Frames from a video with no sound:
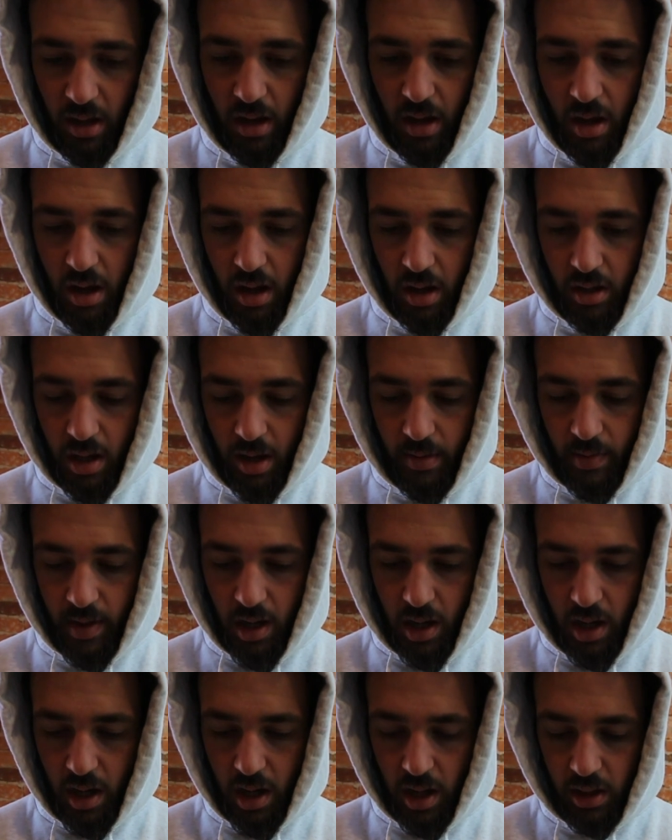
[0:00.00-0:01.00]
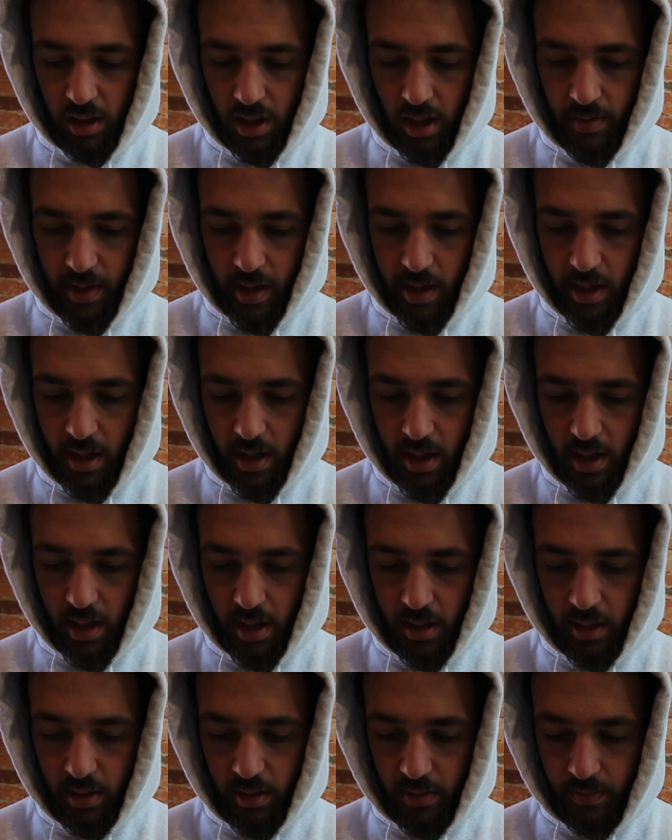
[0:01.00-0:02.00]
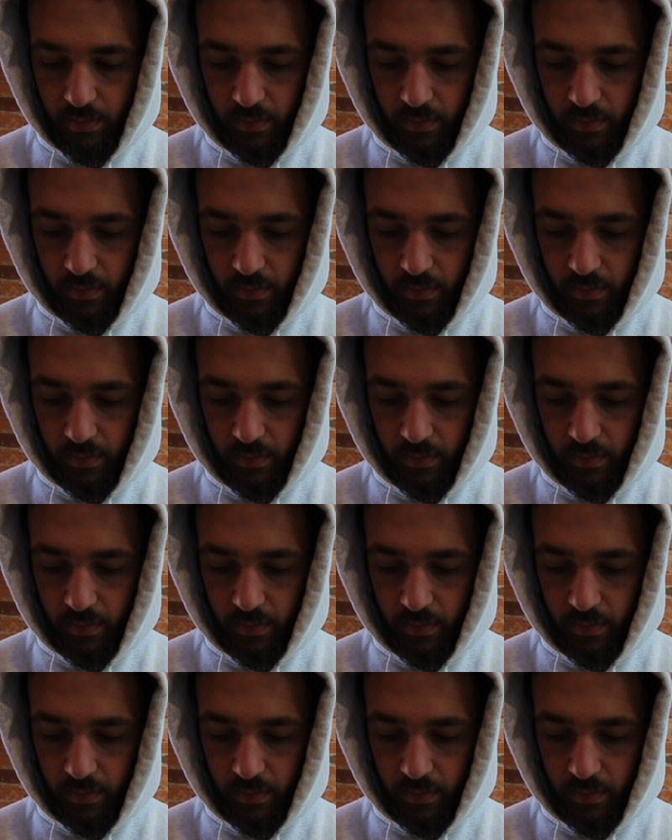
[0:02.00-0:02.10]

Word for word: oh, come on, come on.